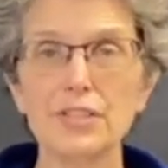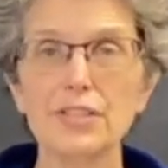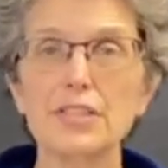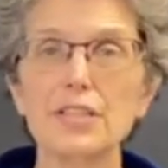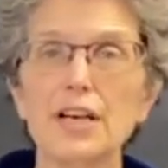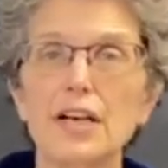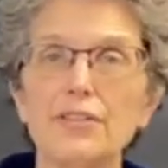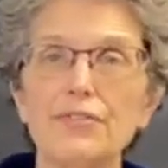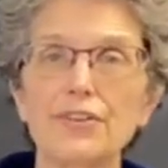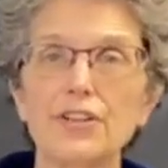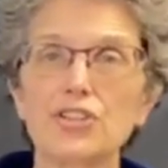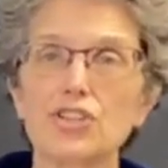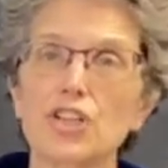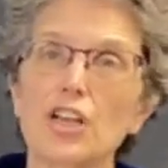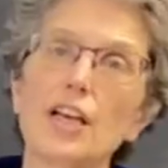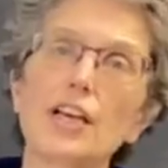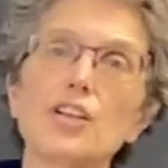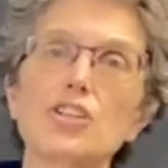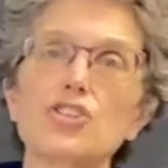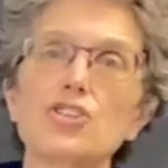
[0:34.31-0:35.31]
staff
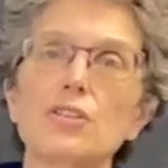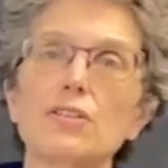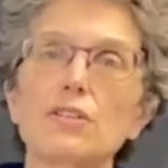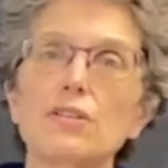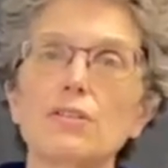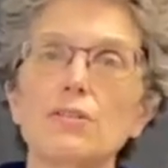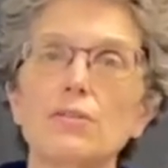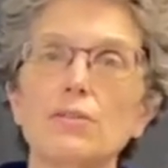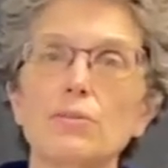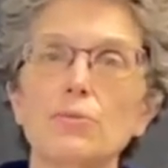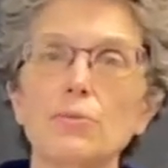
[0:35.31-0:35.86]
education